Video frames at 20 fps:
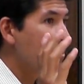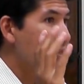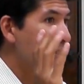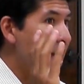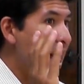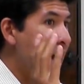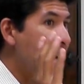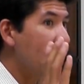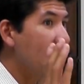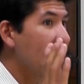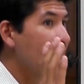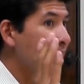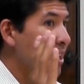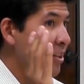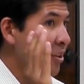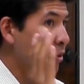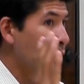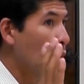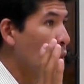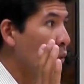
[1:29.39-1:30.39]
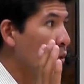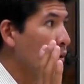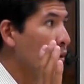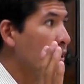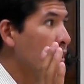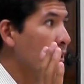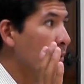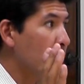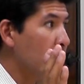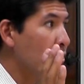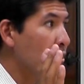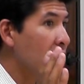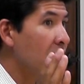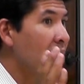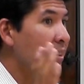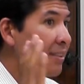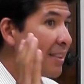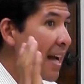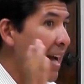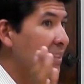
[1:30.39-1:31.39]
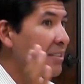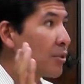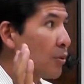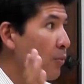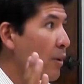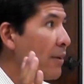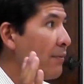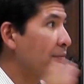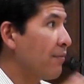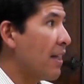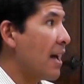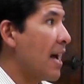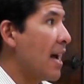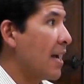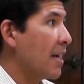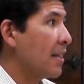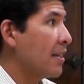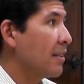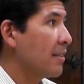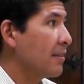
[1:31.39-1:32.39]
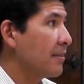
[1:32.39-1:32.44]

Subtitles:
that in an older community, that's a red flag.